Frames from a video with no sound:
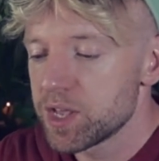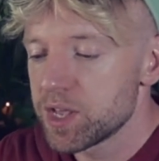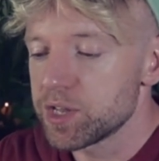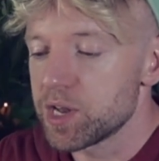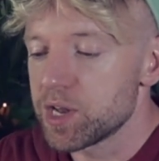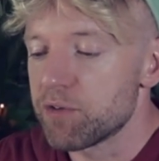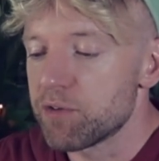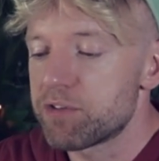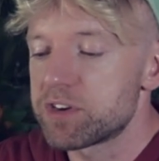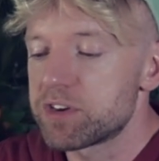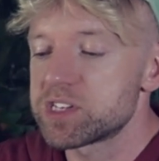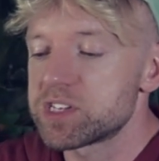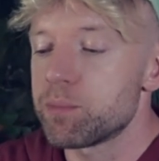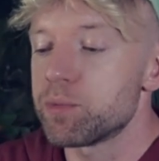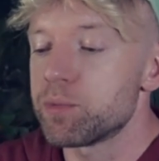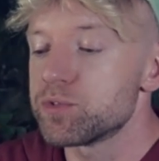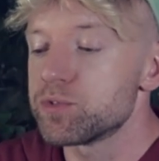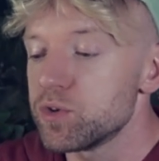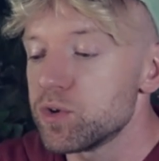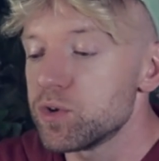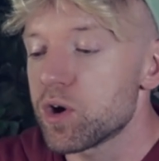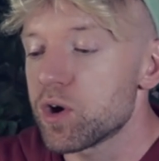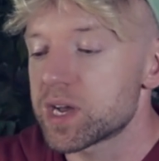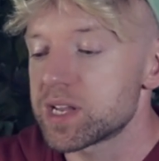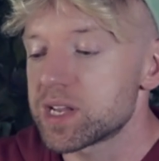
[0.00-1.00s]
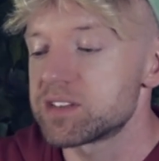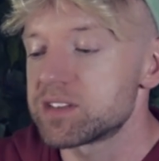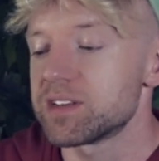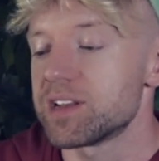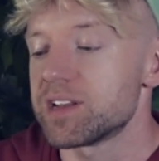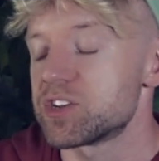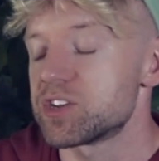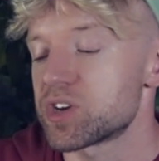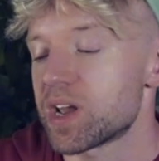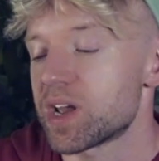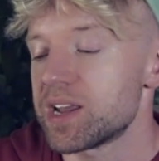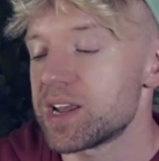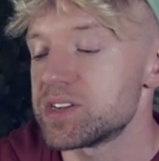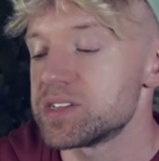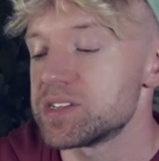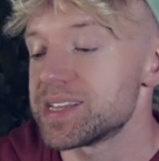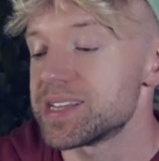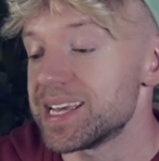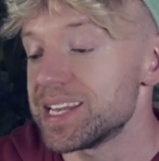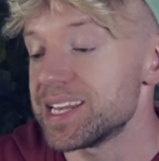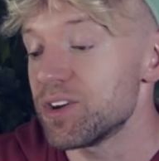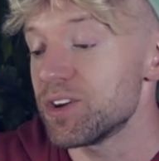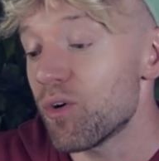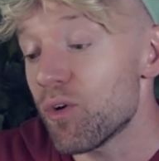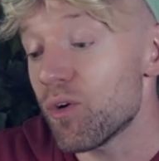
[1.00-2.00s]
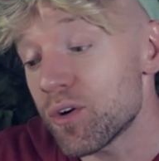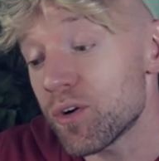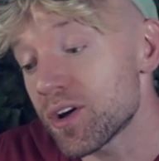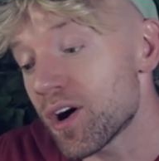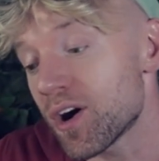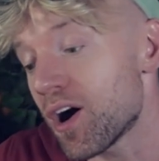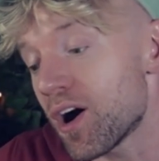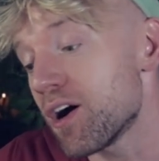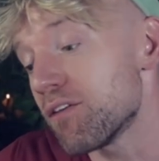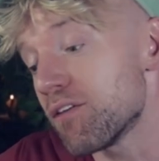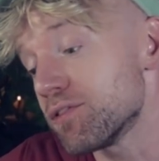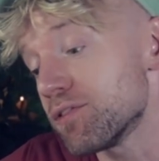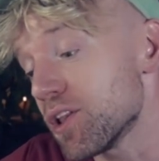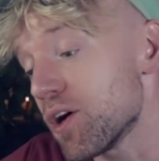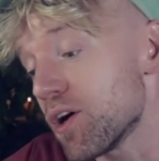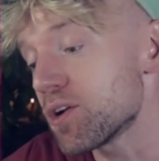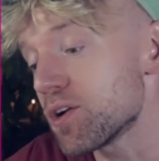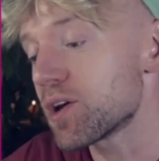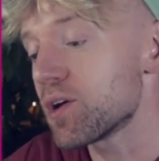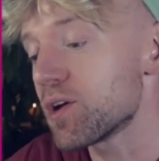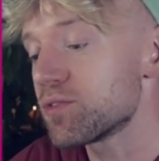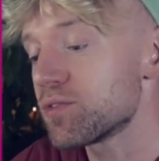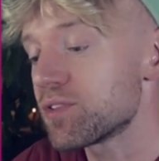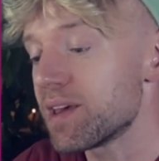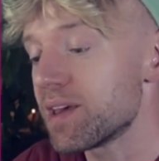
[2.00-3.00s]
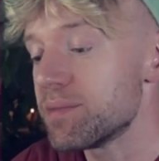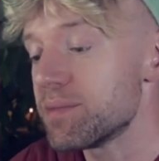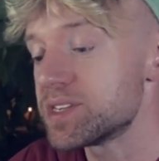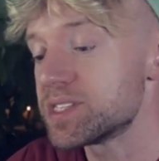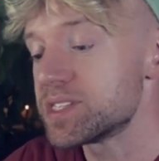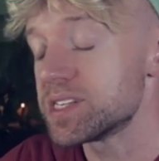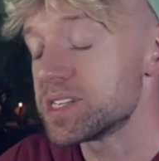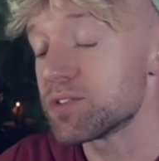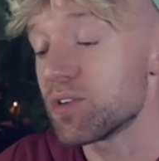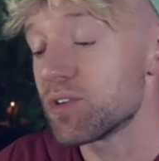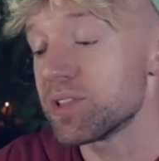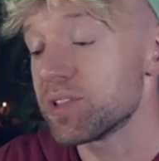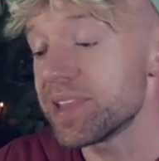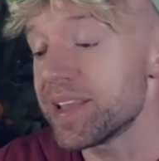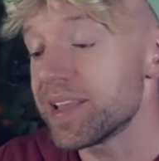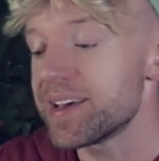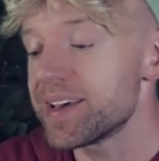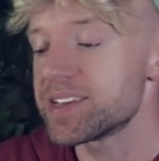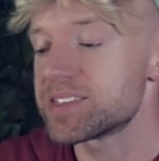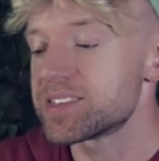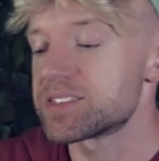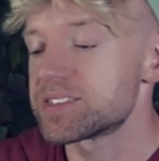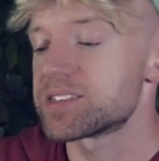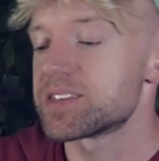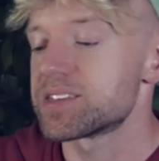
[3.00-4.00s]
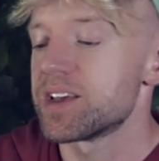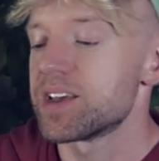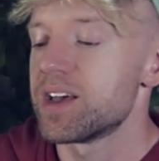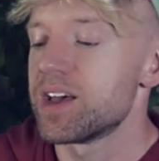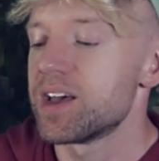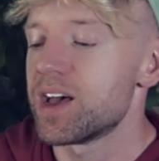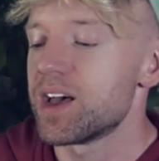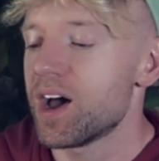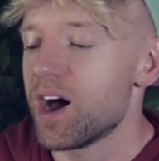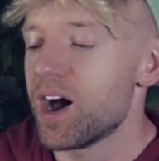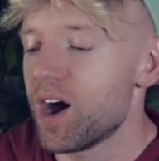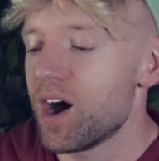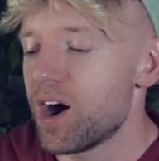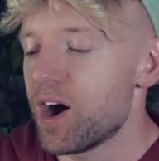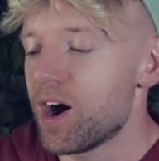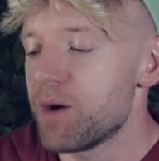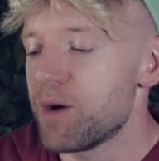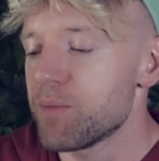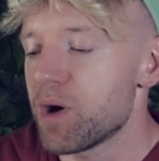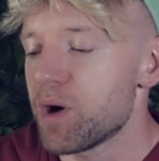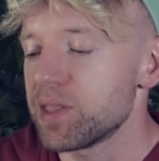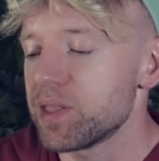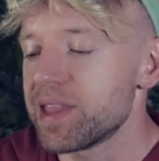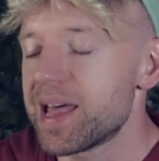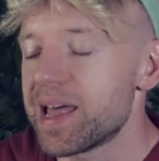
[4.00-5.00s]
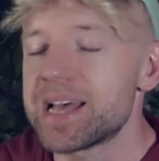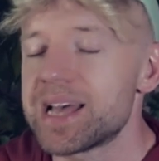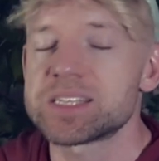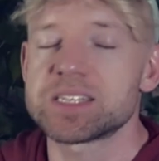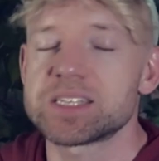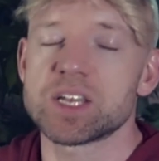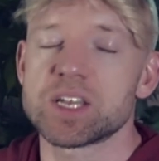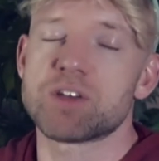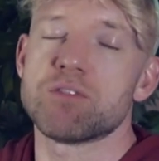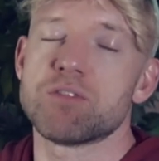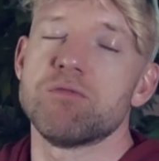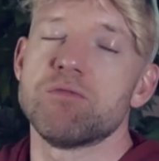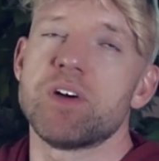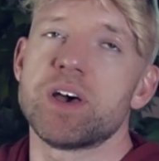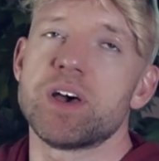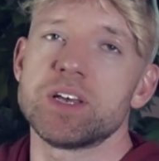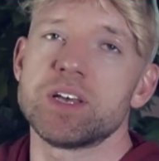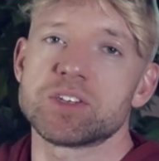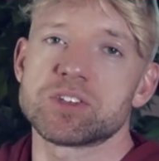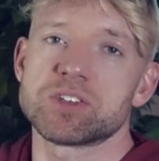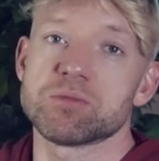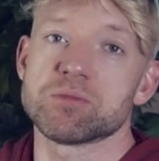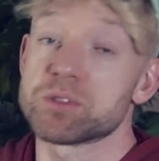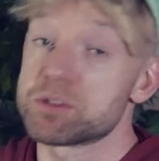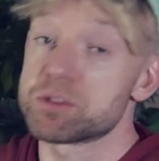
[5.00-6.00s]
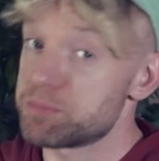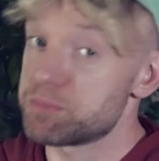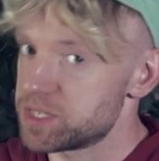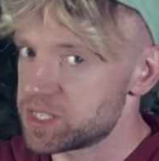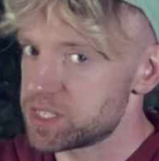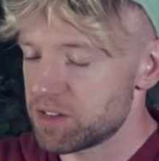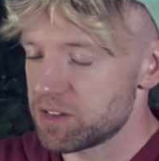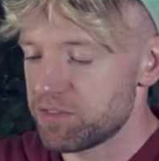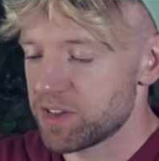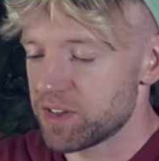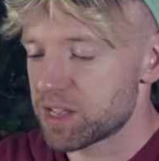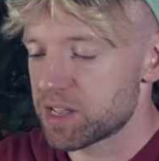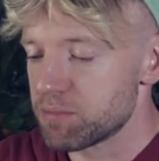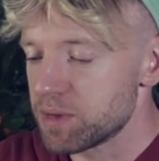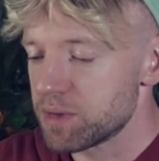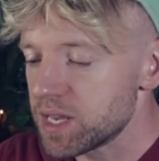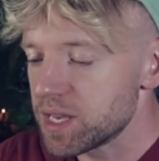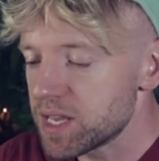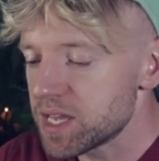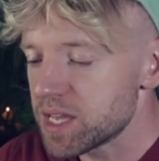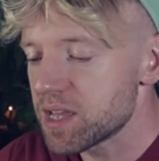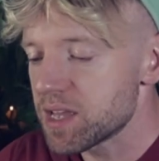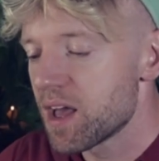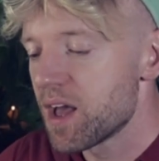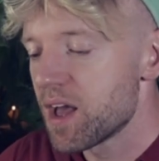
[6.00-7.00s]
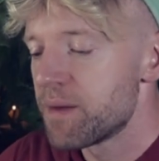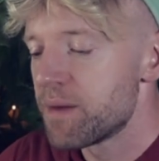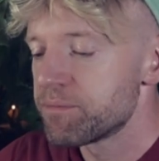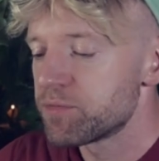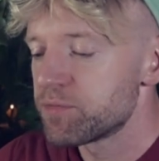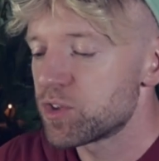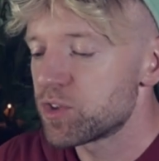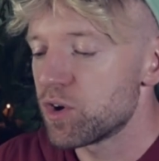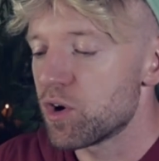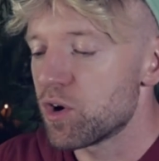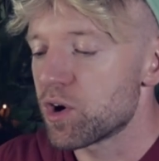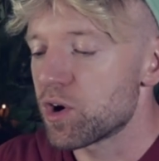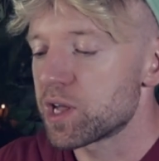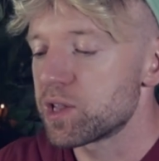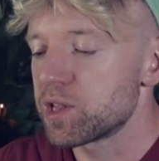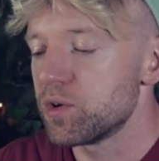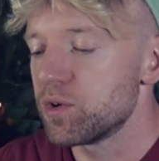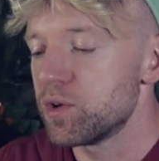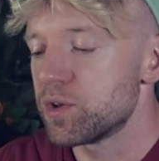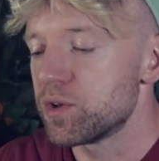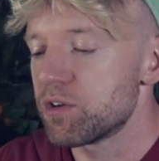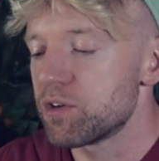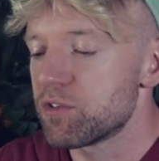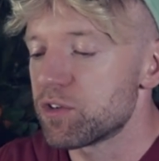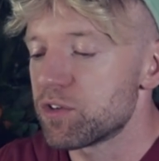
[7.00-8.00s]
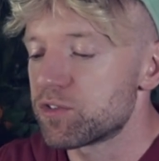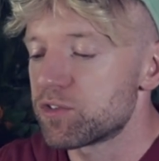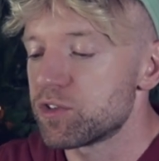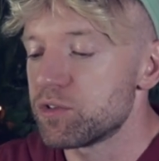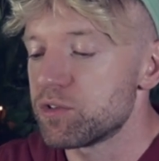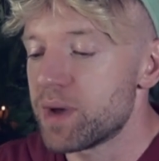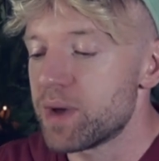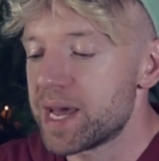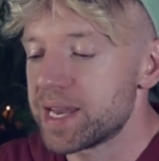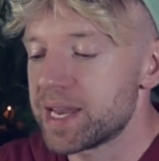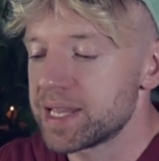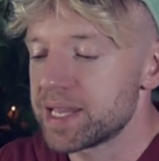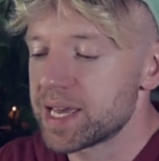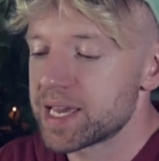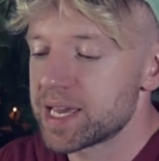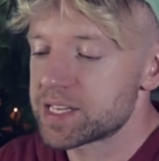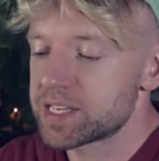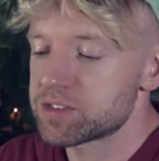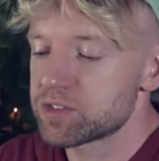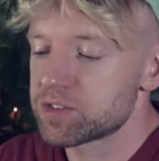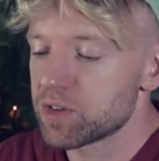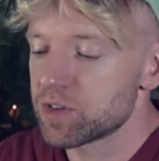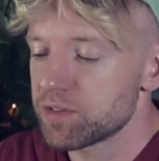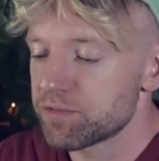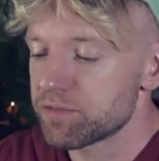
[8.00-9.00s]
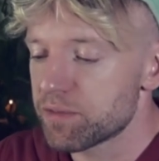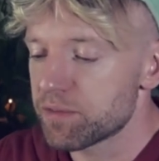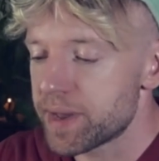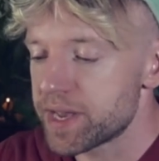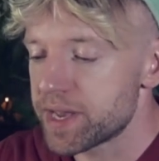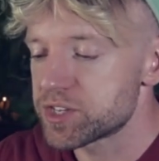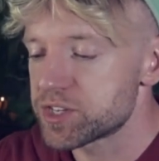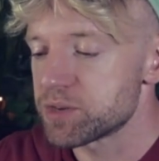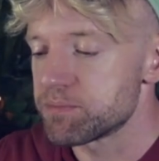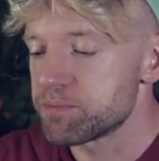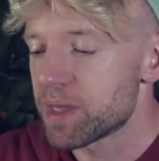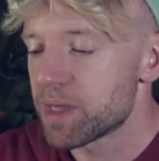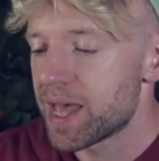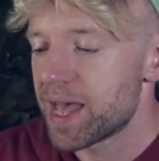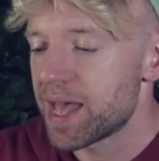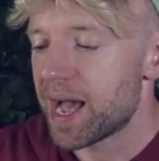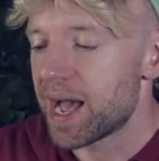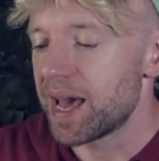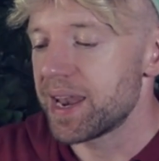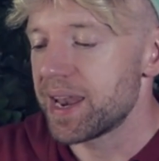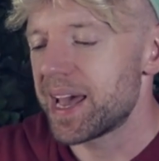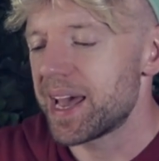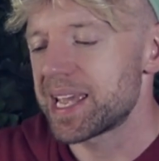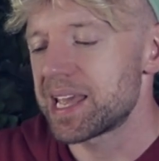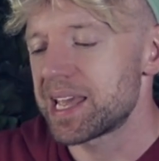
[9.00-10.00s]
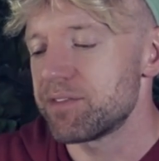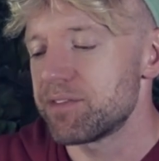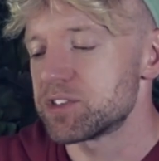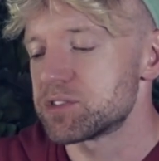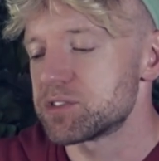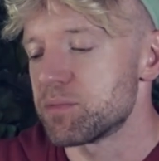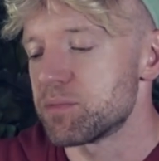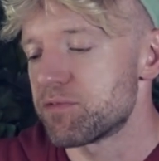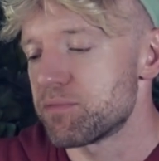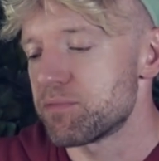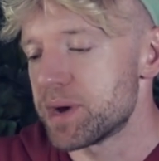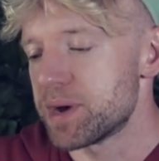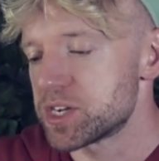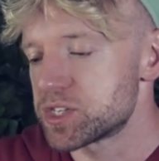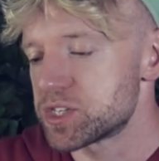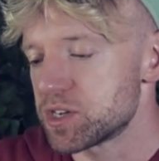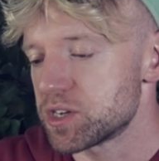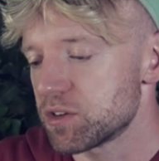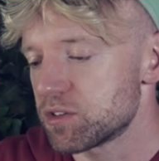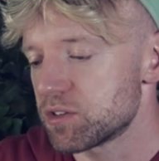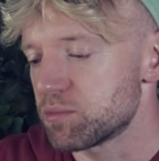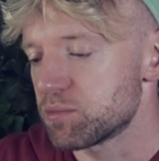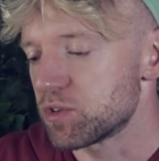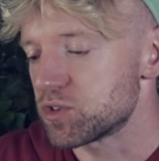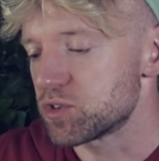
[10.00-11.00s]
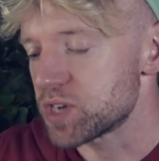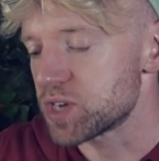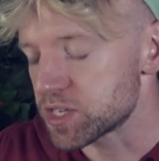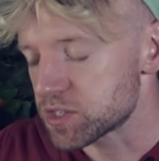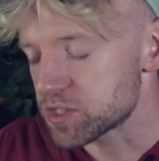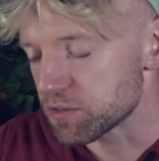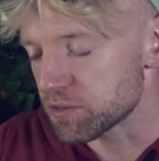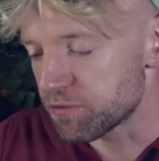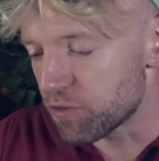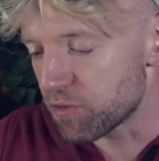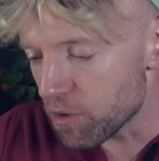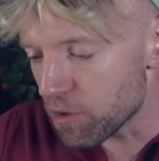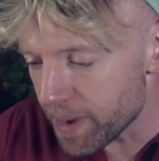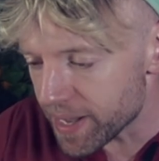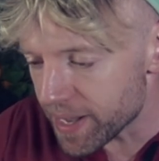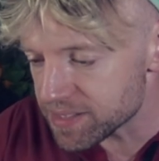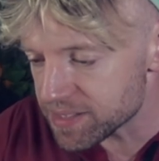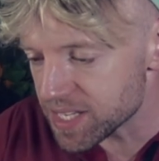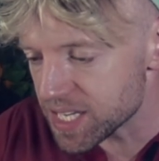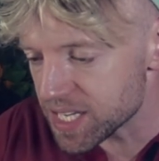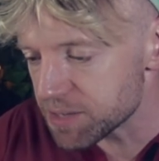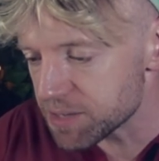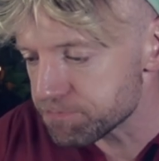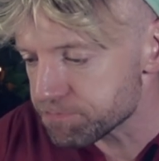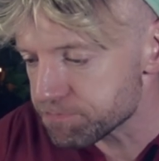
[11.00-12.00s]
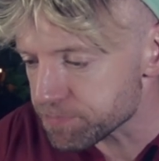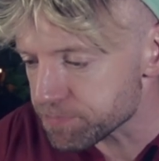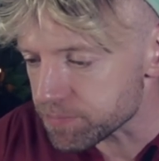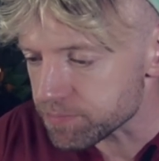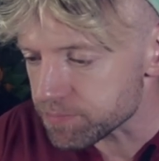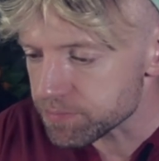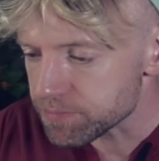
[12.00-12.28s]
For example, do not consider changes in the order of logos, images, or lists unless it conveys some specific meaning. Do not include or assume any external information. And then give it some information in terms of JSON formatting.